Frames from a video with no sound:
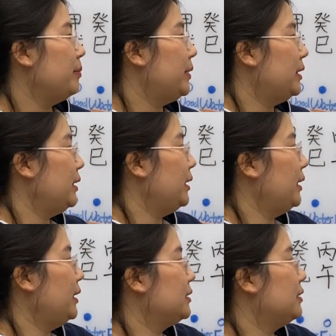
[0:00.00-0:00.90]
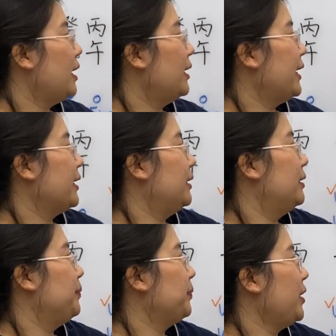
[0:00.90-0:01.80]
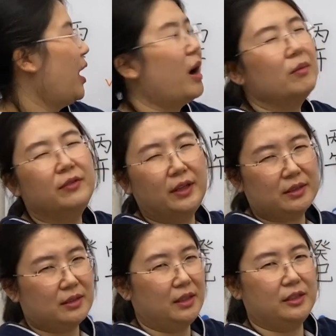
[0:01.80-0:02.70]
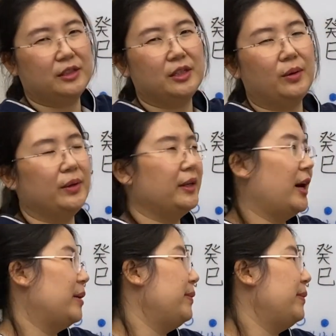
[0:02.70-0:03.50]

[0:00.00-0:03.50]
but it's not like obviously showing up